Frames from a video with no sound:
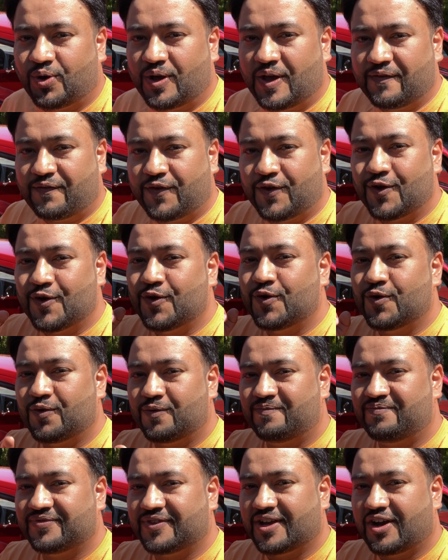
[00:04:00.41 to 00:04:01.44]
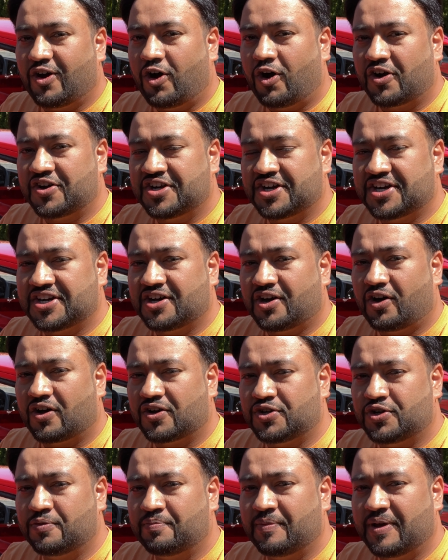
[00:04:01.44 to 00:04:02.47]
if you ordered
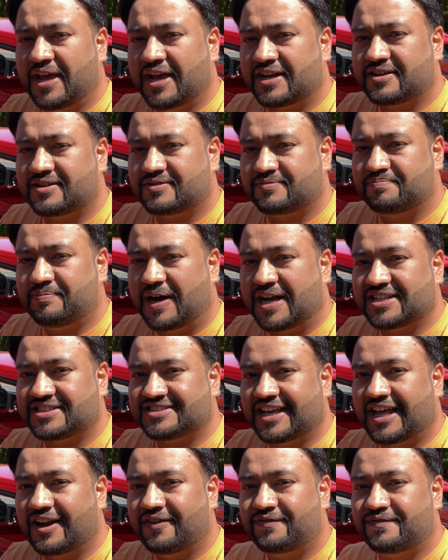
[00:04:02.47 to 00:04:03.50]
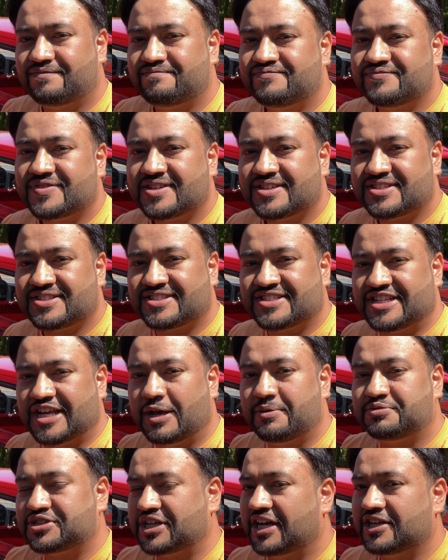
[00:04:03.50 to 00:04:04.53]
or you make by self
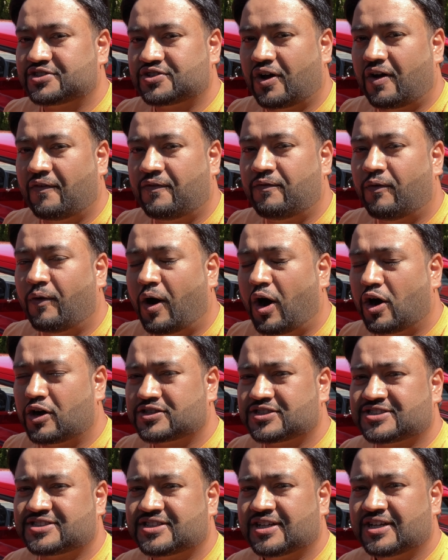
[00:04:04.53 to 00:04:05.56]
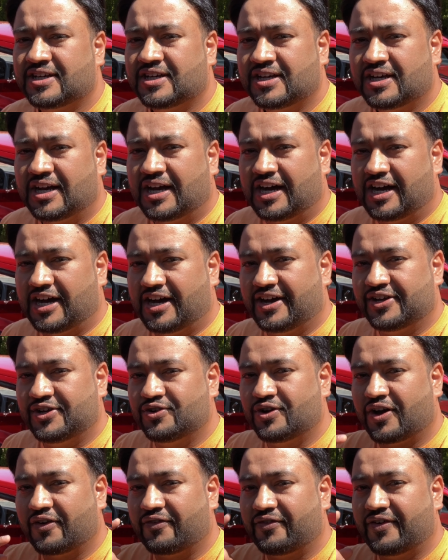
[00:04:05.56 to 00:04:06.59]
same size of box uh,
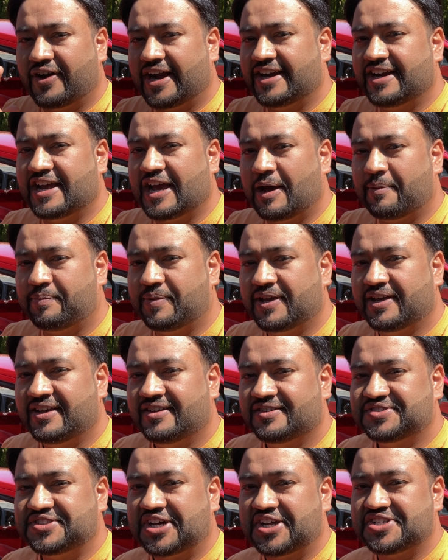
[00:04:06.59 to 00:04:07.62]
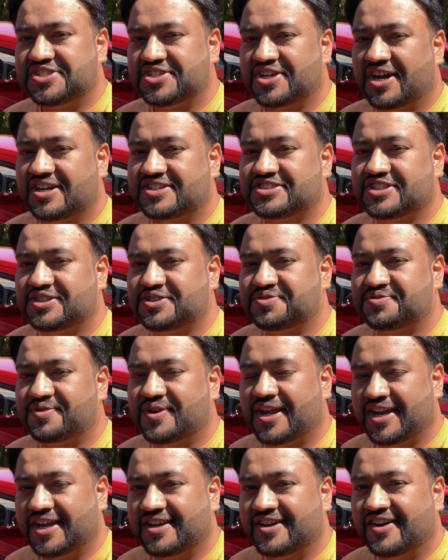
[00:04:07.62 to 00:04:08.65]
you are very happy the results is
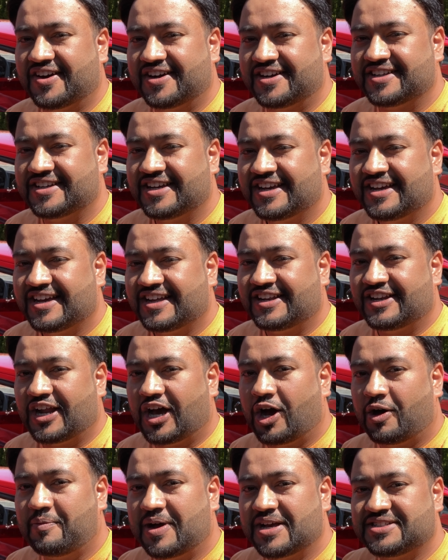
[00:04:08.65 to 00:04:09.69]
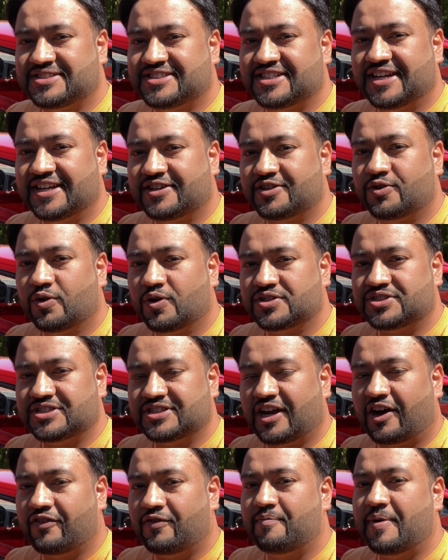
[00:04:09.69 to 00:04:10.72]
very good now my seat goes
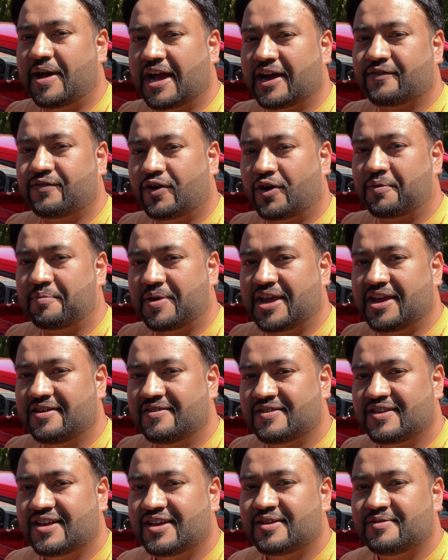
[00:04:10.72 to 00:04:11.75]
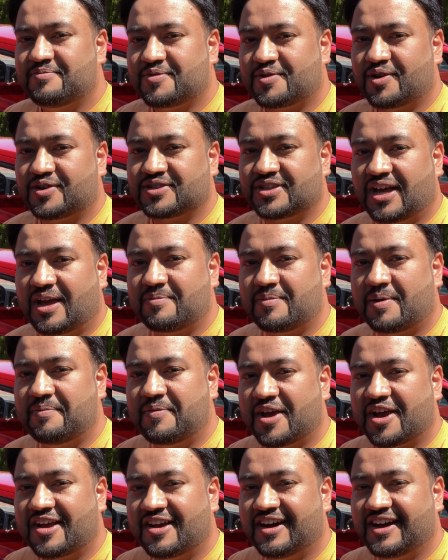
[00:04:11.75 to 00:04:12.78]
enough back for me because I am a
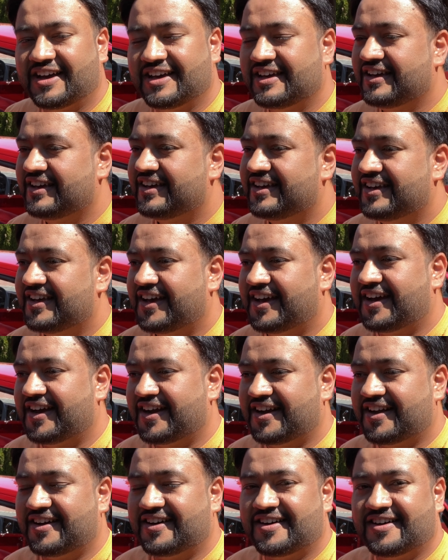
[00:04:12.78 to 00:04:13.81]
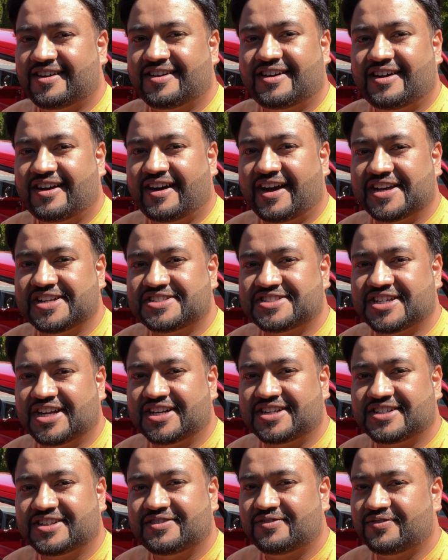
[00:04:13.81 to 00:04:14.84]
big guy and uh, I
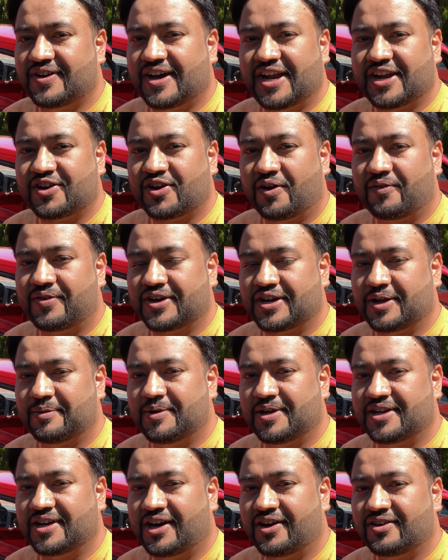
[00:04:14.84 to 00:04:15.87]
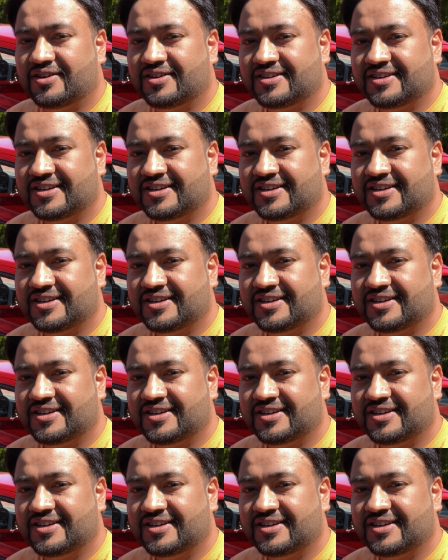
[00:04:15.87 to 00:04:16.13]
sit very comfortably now